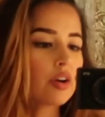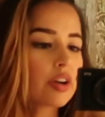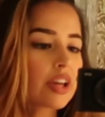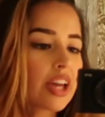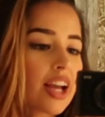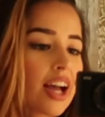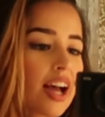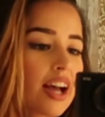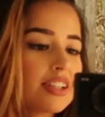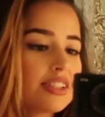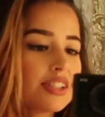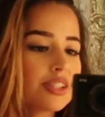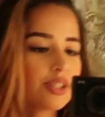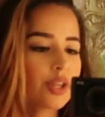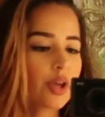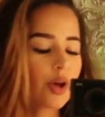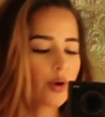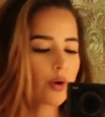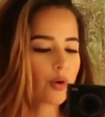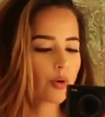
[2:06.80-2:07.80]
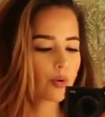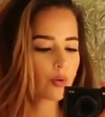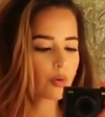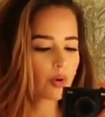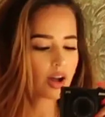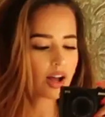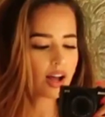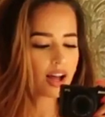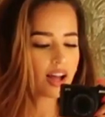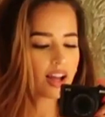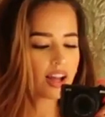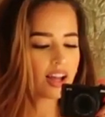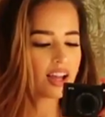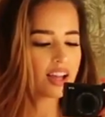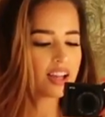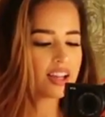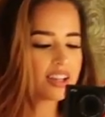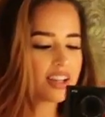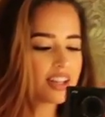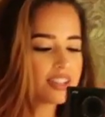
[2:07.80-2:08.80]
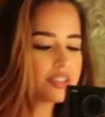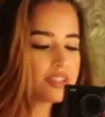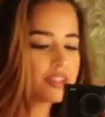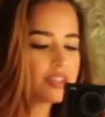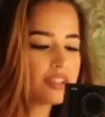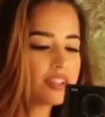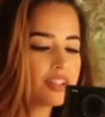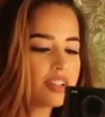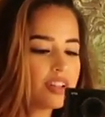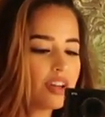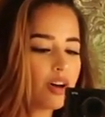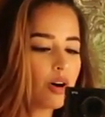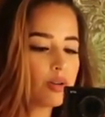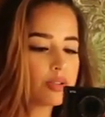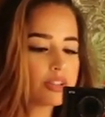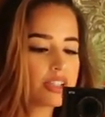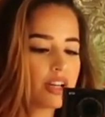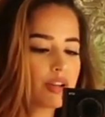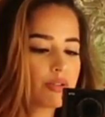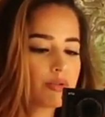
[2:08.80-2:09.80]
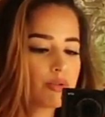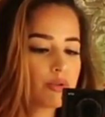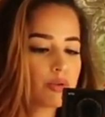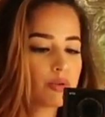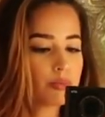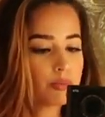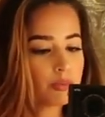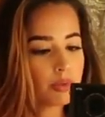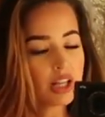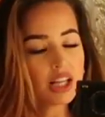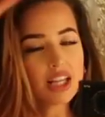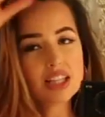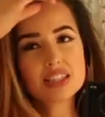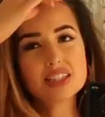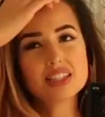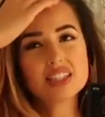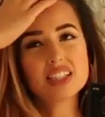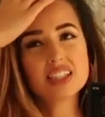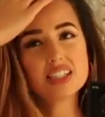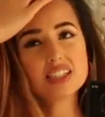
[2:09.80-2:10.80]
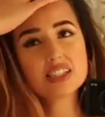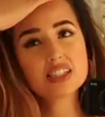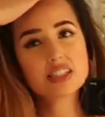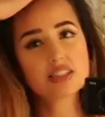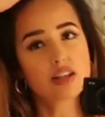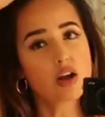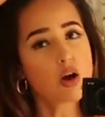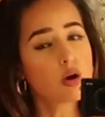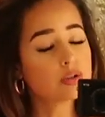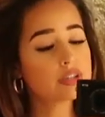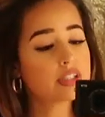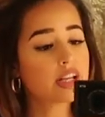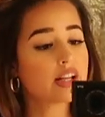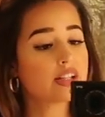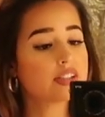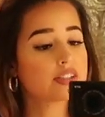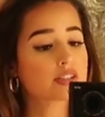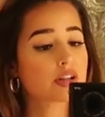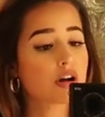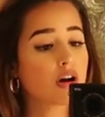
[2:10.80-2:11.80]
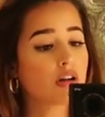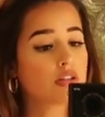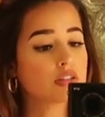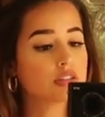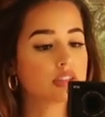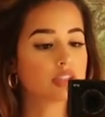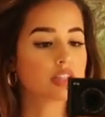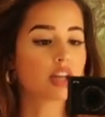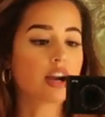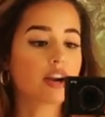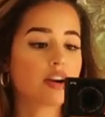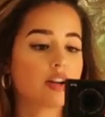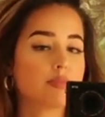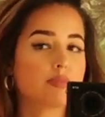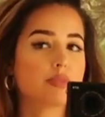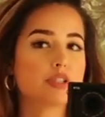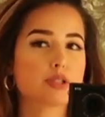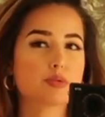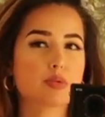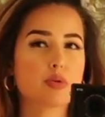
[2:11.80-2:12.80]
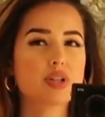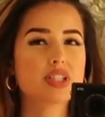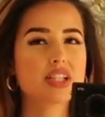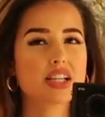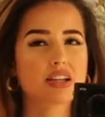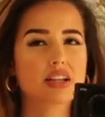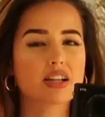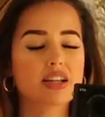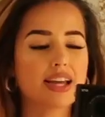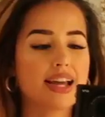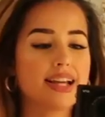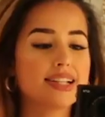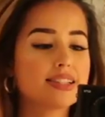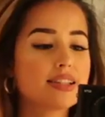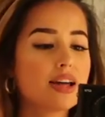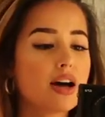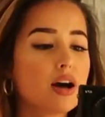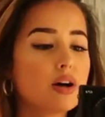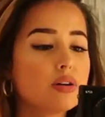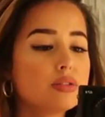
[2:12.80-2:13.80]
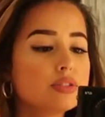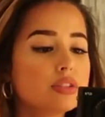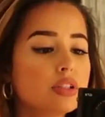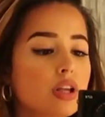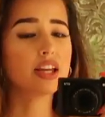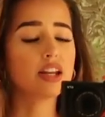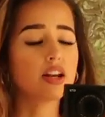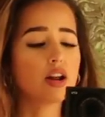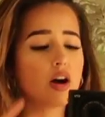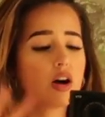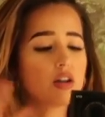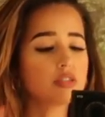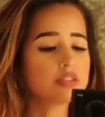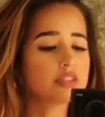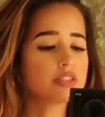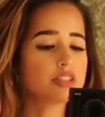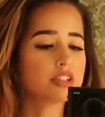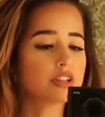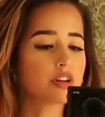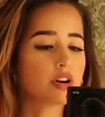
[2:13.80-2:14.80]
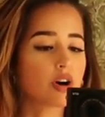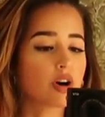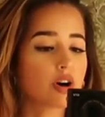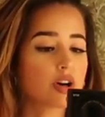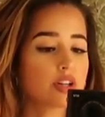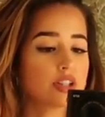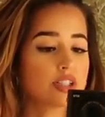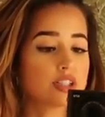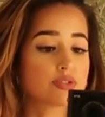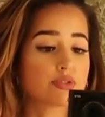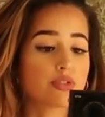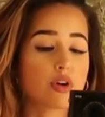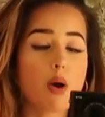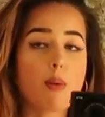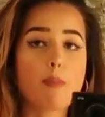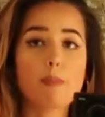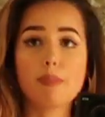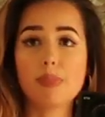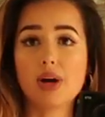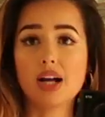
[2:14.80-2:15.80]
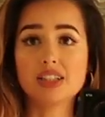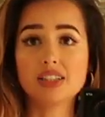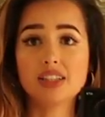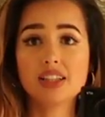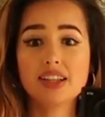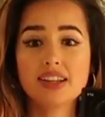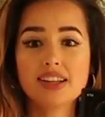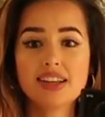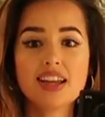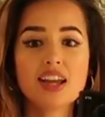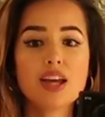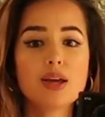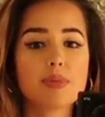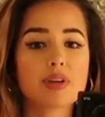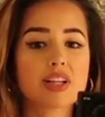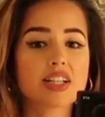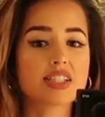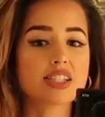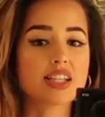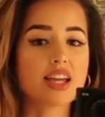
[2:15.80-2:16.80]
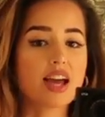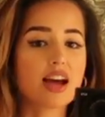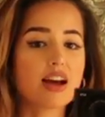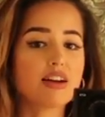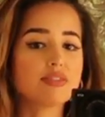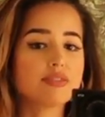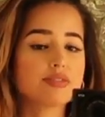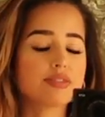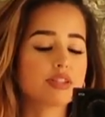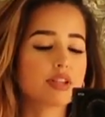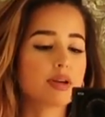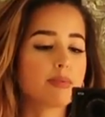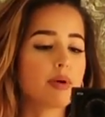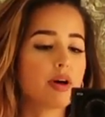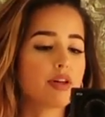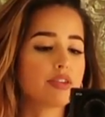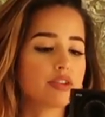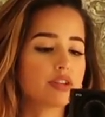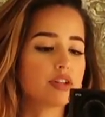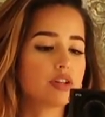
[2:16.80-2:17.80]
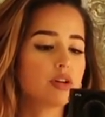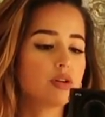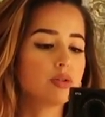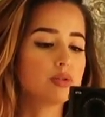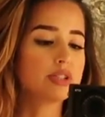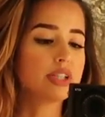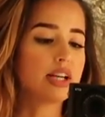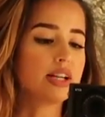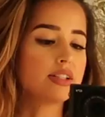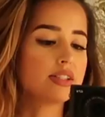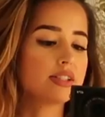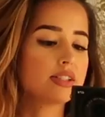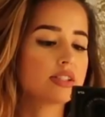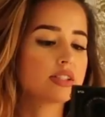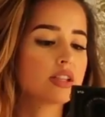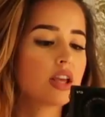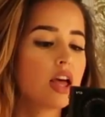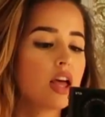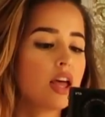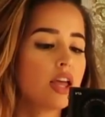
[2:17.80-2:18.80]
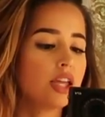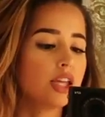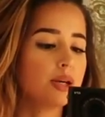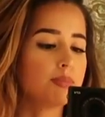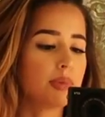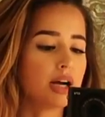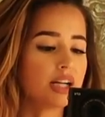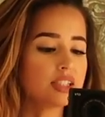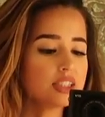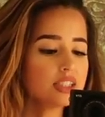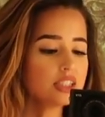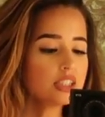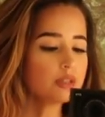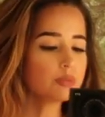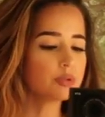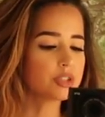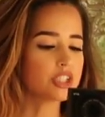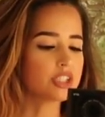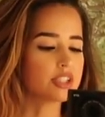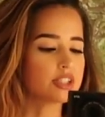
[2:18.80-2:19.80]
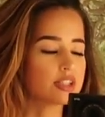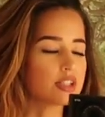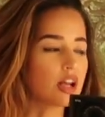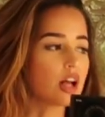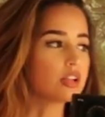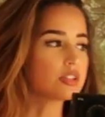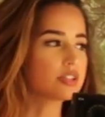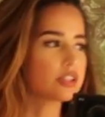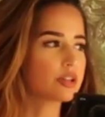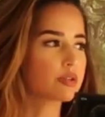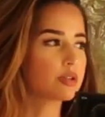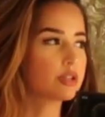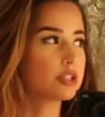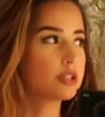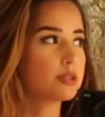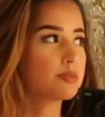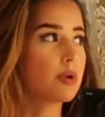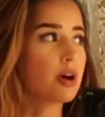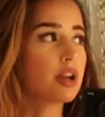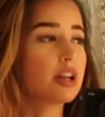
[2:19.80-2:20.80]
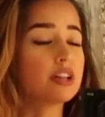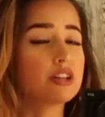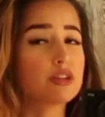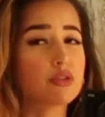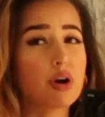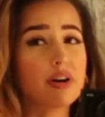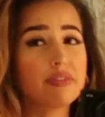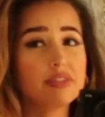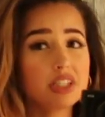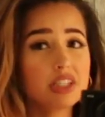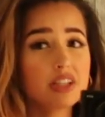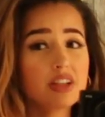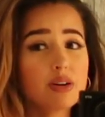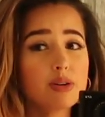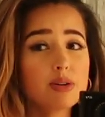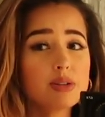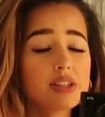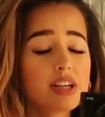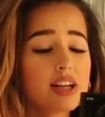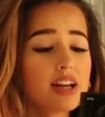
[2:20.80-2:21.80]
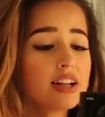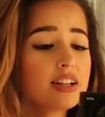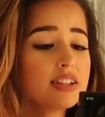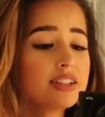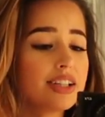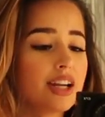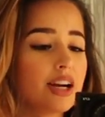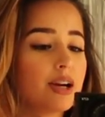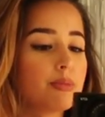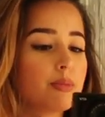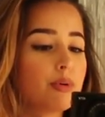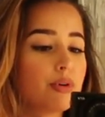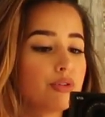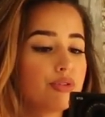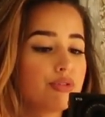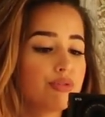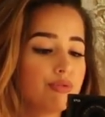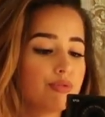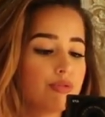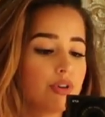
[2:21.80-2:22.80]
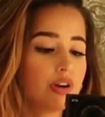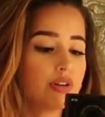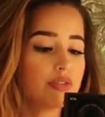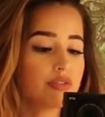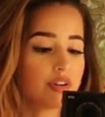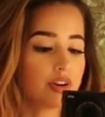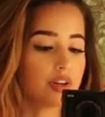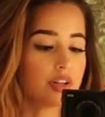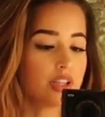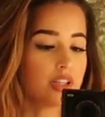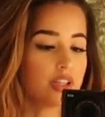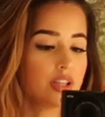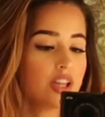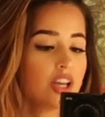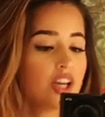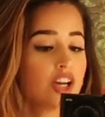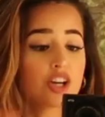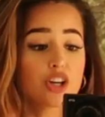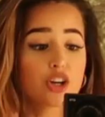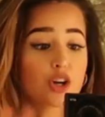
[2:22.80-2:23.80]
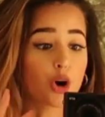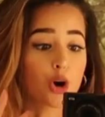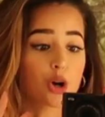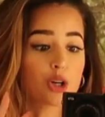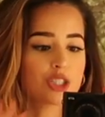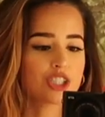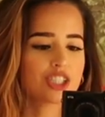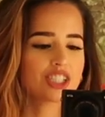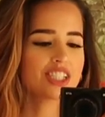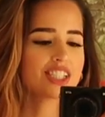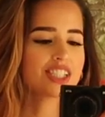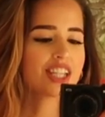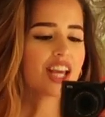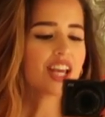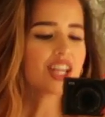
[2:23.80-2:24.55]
Okay guys, so I got to the hotel room. This hotel is called Garam Lisboa. It's like a guest house, and all the decor is from Bali because they have some other hotels in Bali, which is Sol Secret Spot and Gravity Hotel. They are both very, very gorgeous.